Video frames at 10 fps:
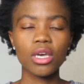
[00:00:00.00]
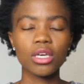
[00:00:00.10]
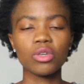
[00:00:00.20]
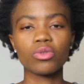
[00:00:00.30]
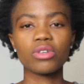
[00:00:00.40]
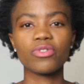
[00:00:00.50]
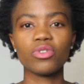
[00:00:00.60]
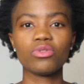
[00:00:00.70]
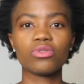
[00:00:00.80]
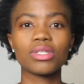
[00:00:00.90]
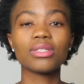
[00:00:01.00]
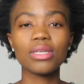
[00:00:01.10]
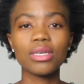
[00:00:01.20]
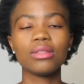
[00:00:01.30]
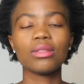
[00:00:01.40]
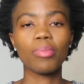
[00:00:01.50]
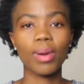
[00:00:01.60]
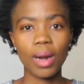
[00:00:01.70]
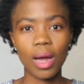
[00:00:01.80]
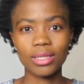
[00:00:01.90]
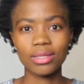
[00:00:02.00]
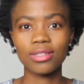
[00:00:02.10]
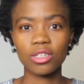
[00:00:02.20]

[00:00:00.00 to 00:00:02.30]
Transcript: in order for you to see the plants